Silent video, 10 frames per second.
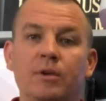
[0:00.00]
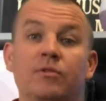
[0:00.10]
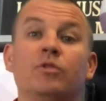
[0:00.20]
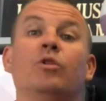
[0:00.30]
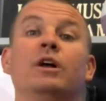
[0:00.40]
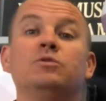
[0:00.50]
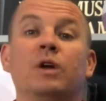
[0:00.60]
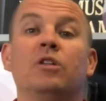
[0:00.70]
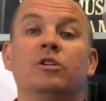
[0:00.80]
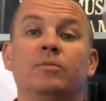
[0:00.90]
even though that's what
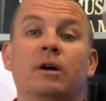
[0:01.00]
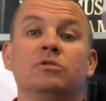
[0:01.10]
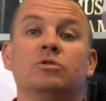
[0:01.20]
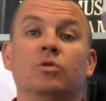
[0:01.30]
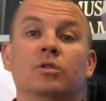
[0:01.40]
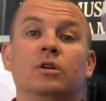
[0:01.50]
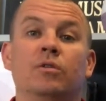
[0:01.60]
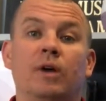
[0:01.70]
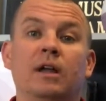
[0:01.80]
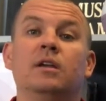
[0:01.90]
I learned about in school,
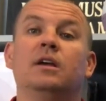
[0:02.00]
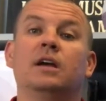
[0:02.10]
right?